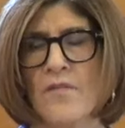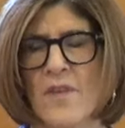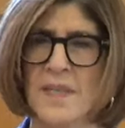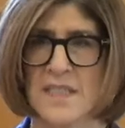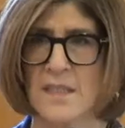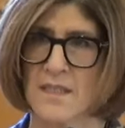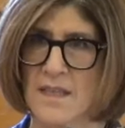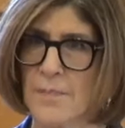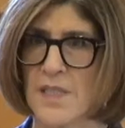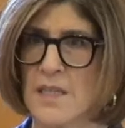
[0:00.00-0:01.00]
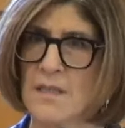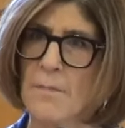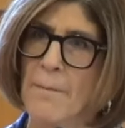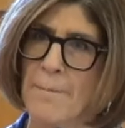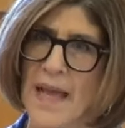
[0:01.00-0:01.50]
the misconceptions
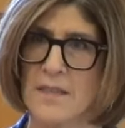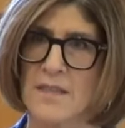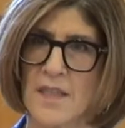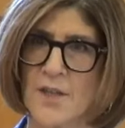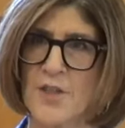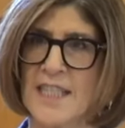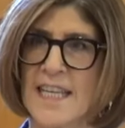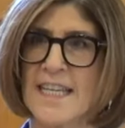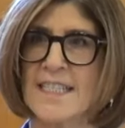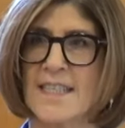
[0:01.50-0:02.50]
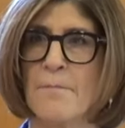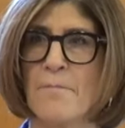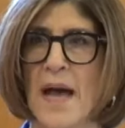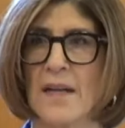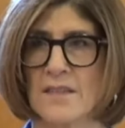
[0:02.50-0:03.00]
about balanced literacy is that
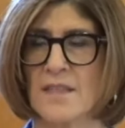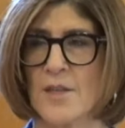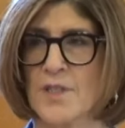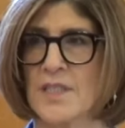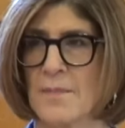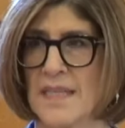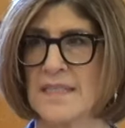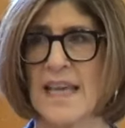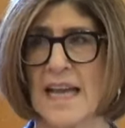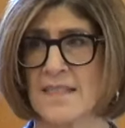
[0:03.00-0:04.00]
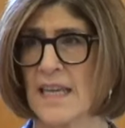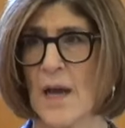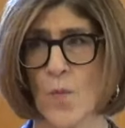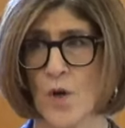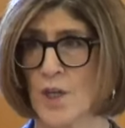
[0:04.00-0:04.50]
balanced literacy means guessing
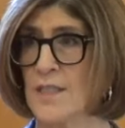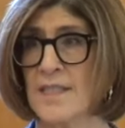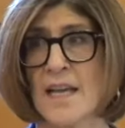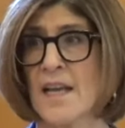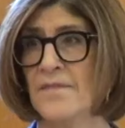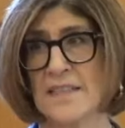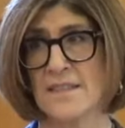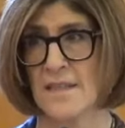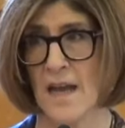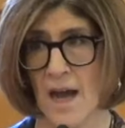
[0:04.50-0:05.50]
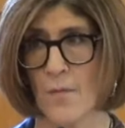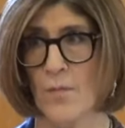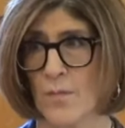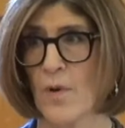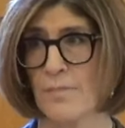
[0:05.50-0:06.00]
at words. That's not
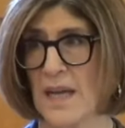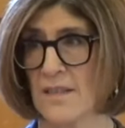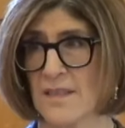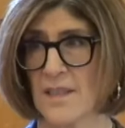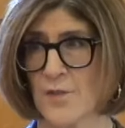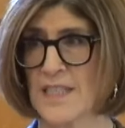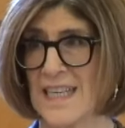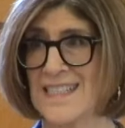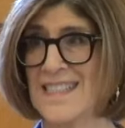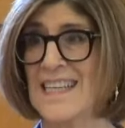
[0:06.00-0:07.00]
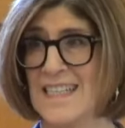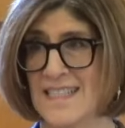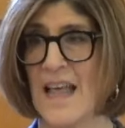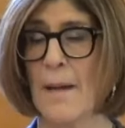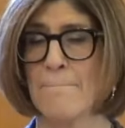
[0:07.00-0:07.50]
what balanced literacy is, it is
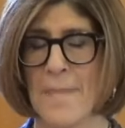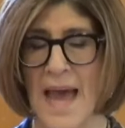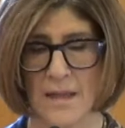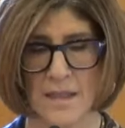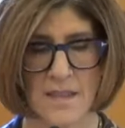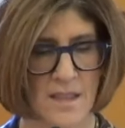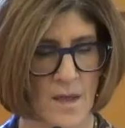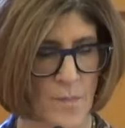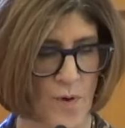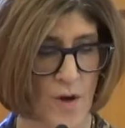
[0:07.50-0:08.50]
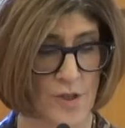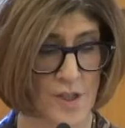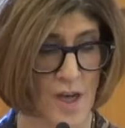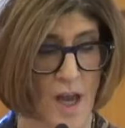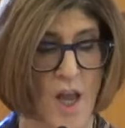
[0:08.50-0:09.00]
that balanced approach
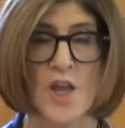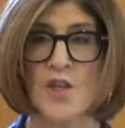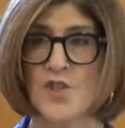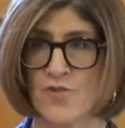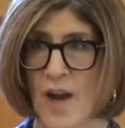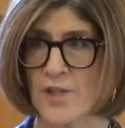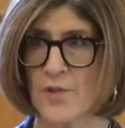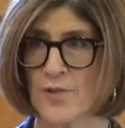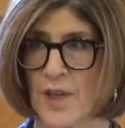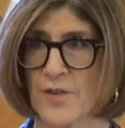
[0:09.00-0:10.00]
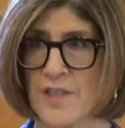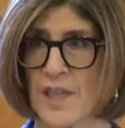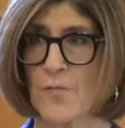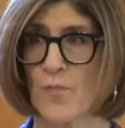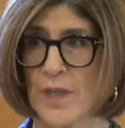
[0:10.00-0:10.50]
Structured literacy
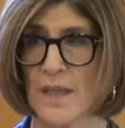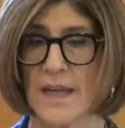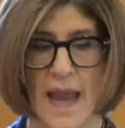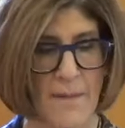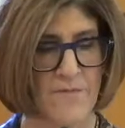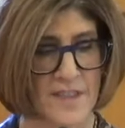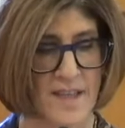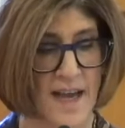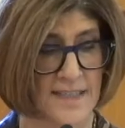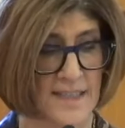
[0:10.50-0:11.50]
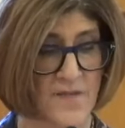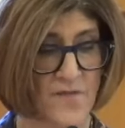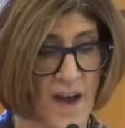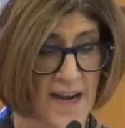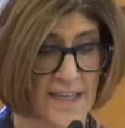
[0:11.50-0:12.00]
really emphasizes
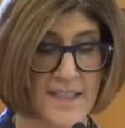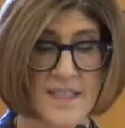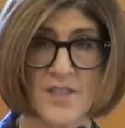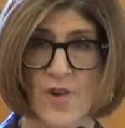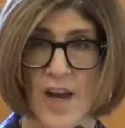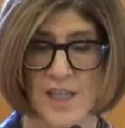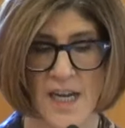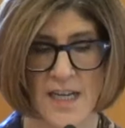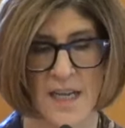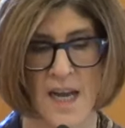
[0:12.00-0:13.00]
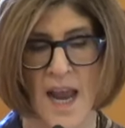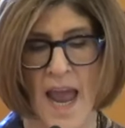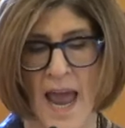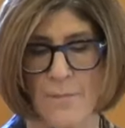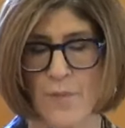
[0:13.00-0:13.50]
phonics instruction
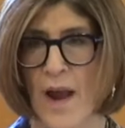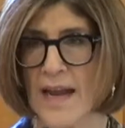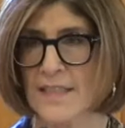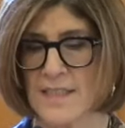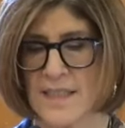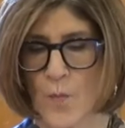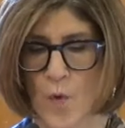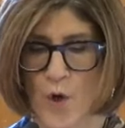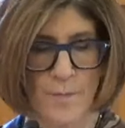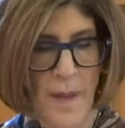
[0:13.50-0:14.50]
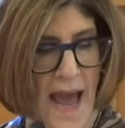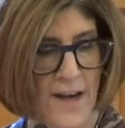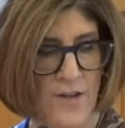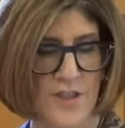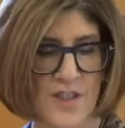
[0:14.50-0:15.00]
and practicing word
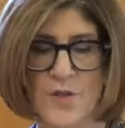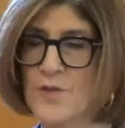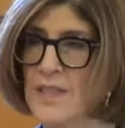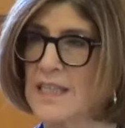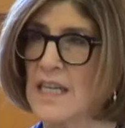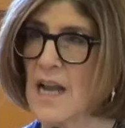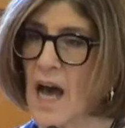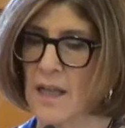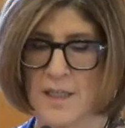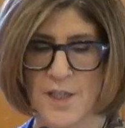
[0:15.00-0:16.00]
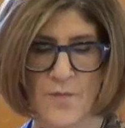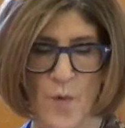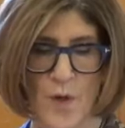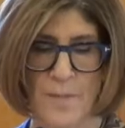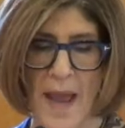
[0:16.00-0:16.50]
patterns, using the knowledge of
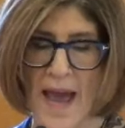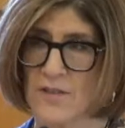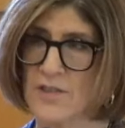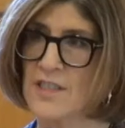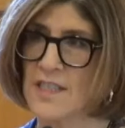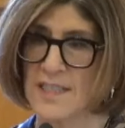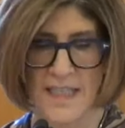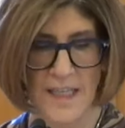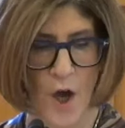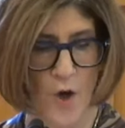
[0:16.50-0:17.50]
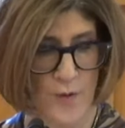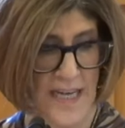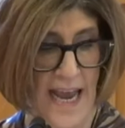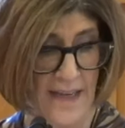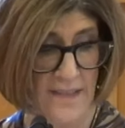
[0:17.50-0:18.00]
word patterns to decode
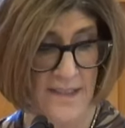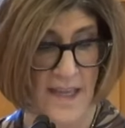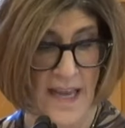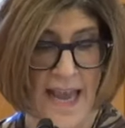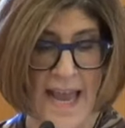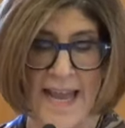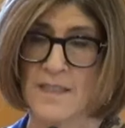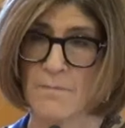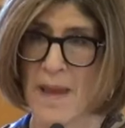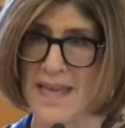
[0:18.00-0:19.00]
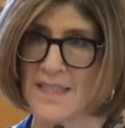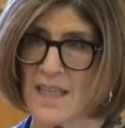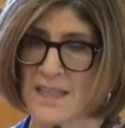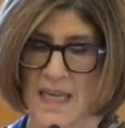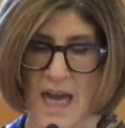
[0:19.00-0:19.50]
text. It's based
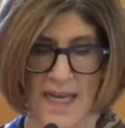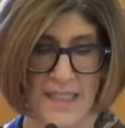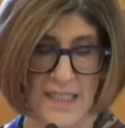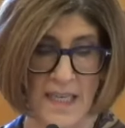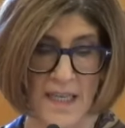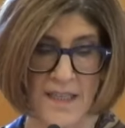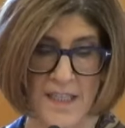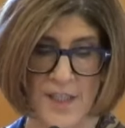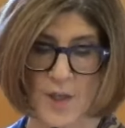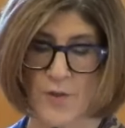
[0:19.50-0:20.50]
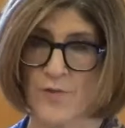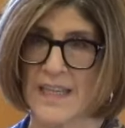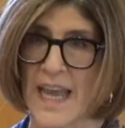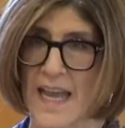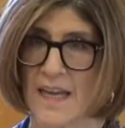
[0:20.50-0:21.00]
on the idea that children
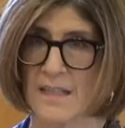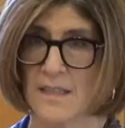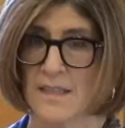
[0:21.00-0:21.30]
can't